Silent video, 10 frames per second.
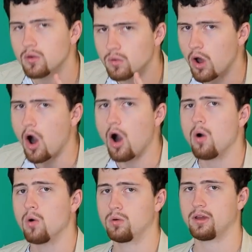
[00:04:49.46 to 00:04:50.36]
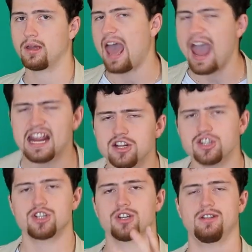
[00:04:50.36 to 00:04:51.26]
were old,
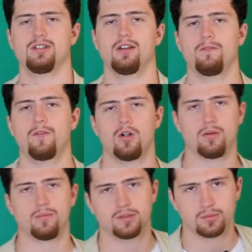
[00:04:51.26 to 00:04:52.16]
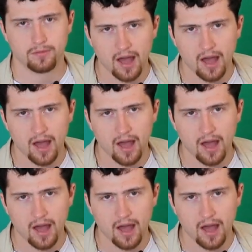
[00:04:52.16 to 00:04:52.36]
ancient forums with